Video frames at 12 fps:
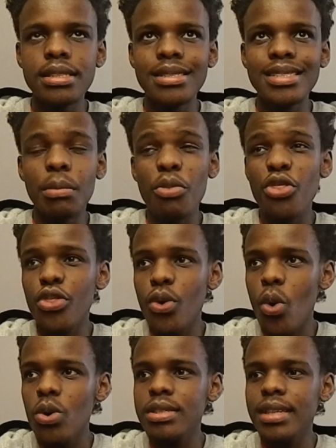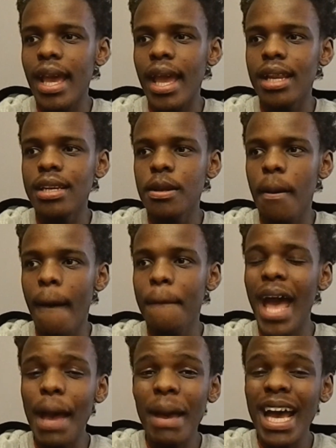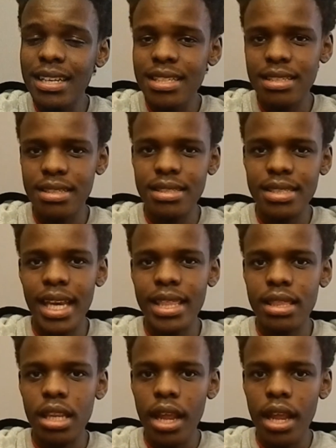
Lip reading: some thoughts and patterns that